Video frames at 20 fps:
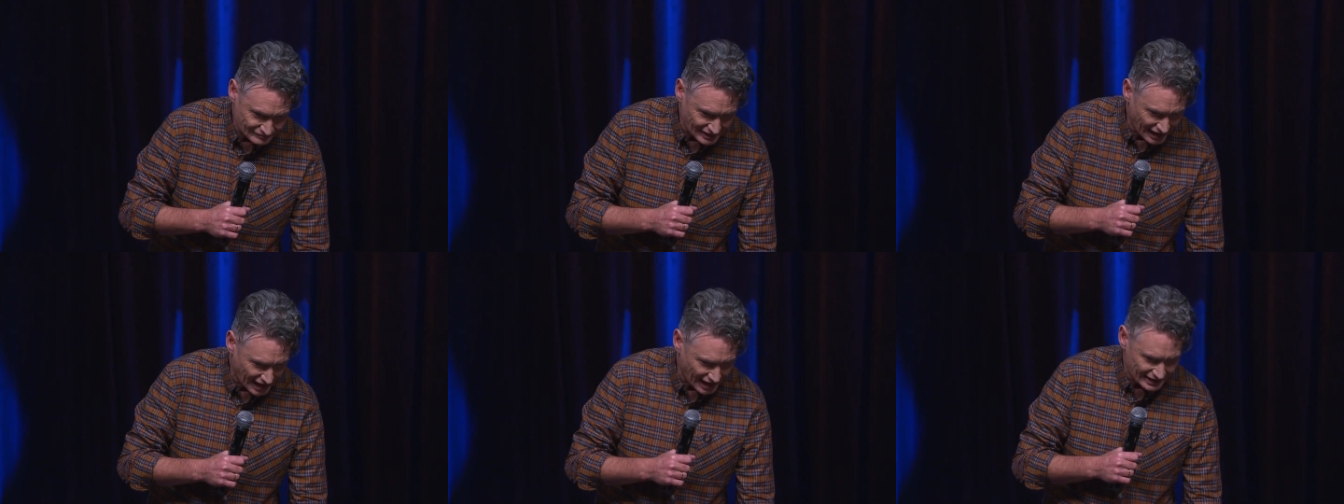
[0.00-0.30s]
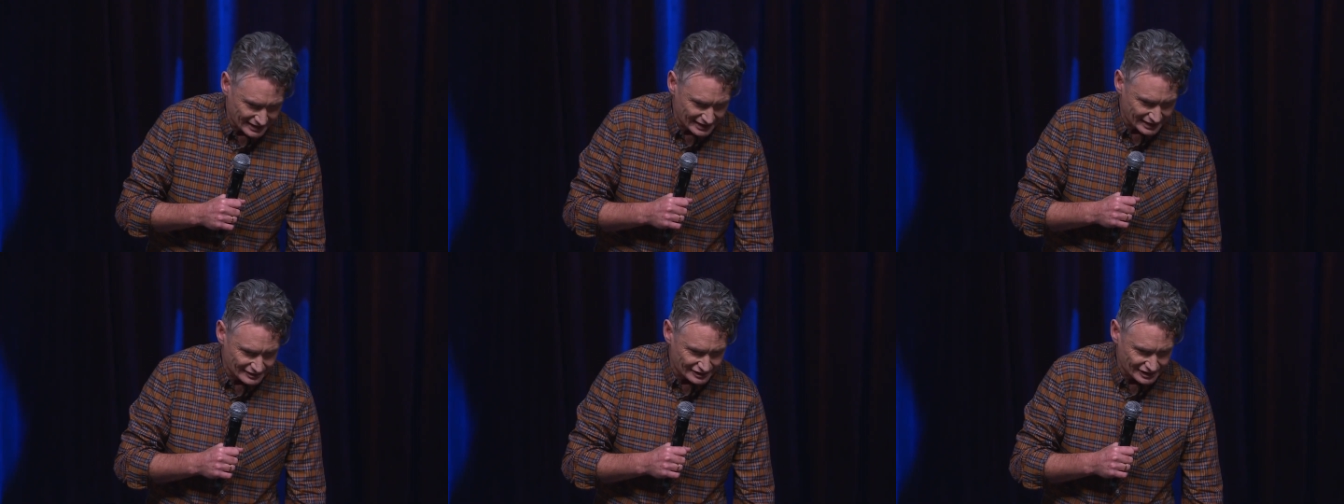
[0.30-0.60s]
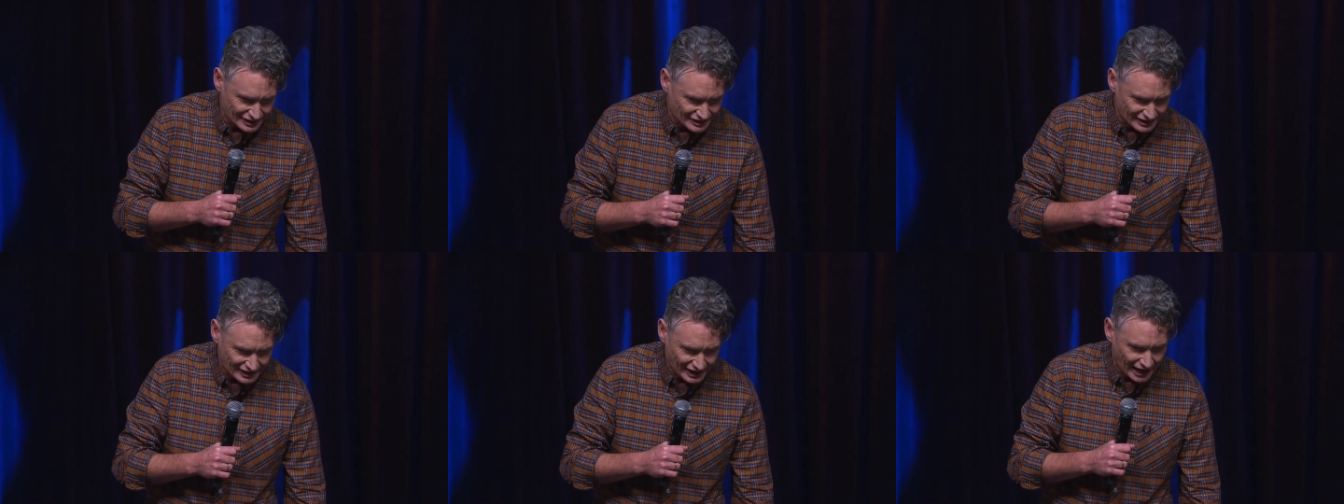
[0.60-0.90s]
No, you didn't,
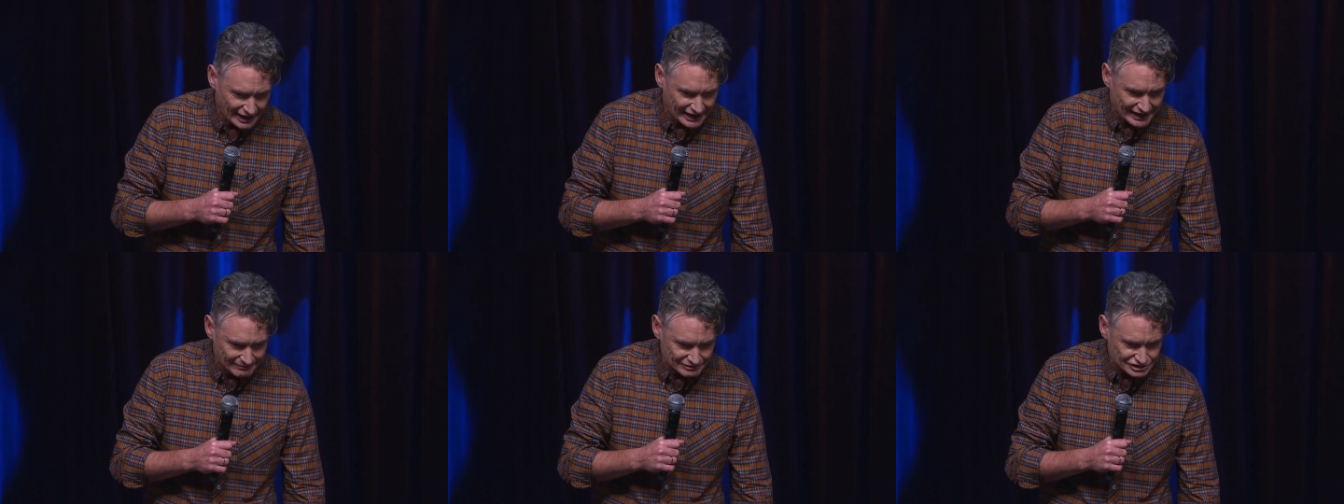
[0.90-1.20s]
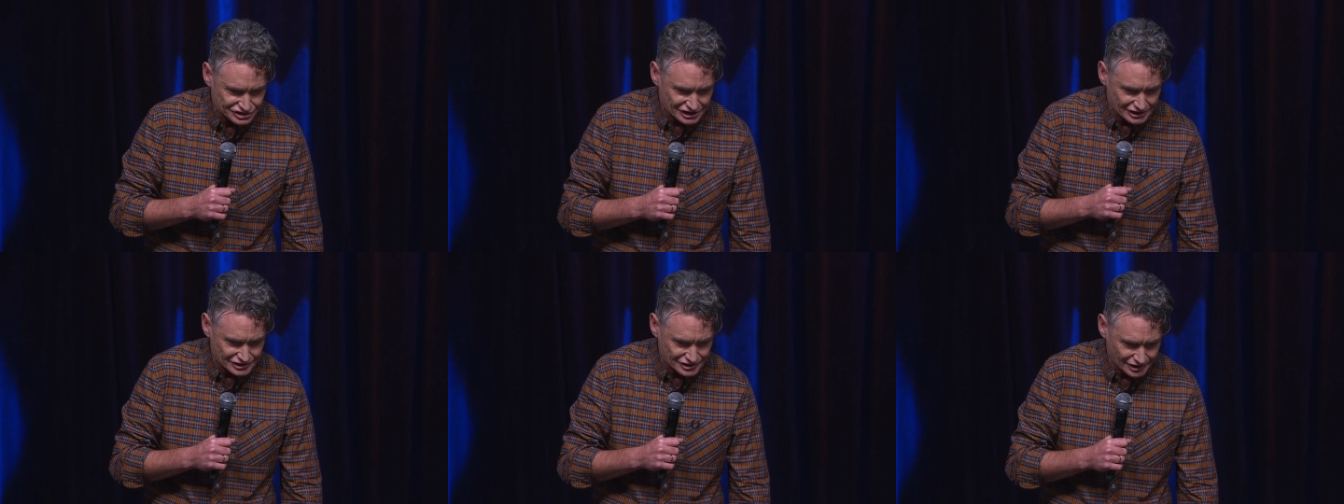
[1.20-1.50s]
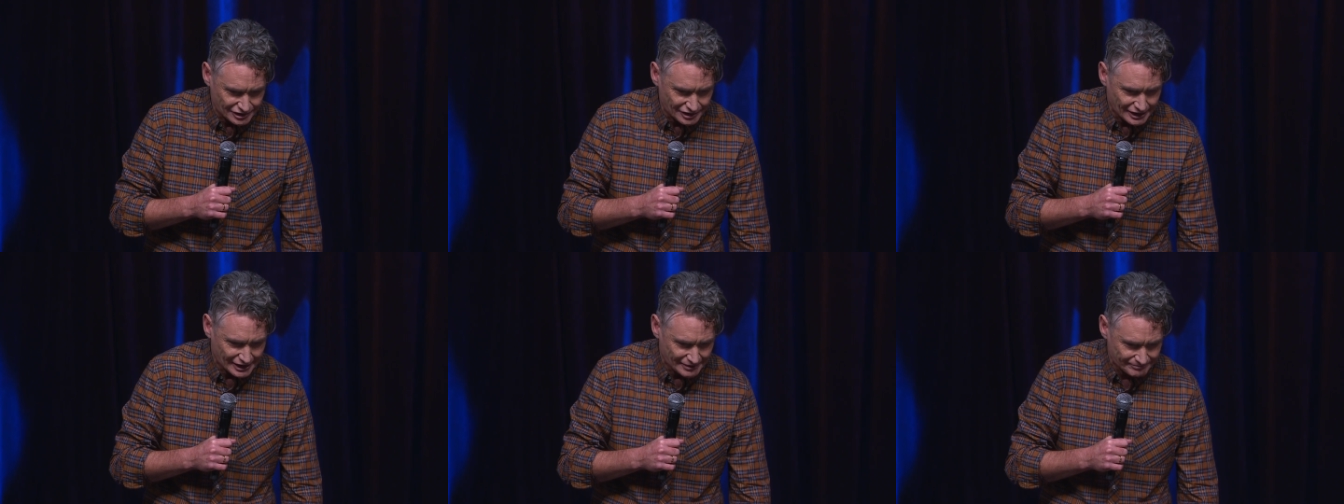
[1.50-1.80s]
did you? Don't give a shit, do
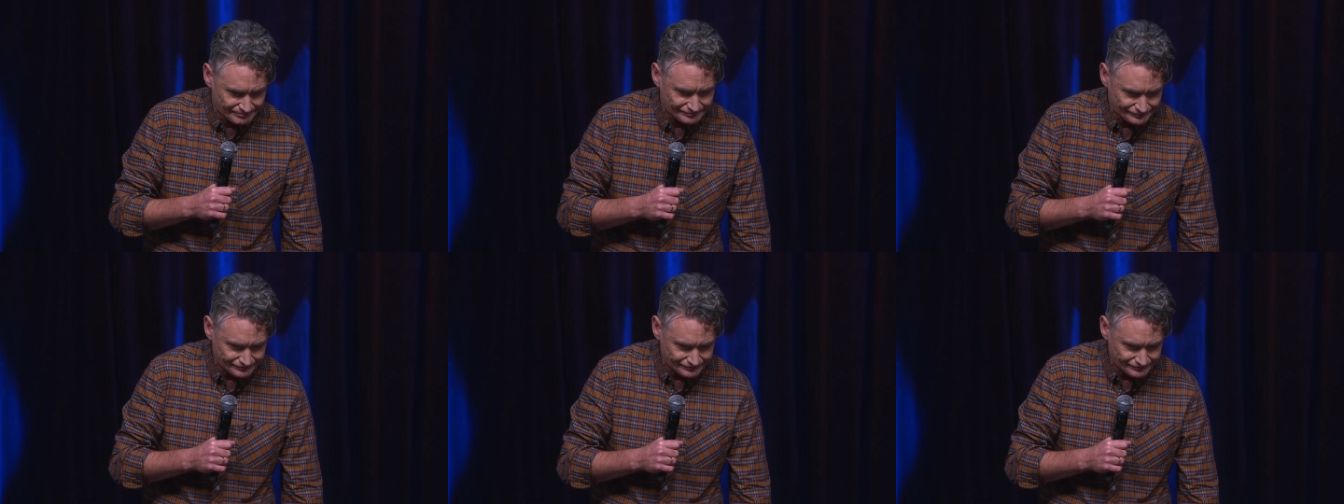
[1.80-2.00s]
you?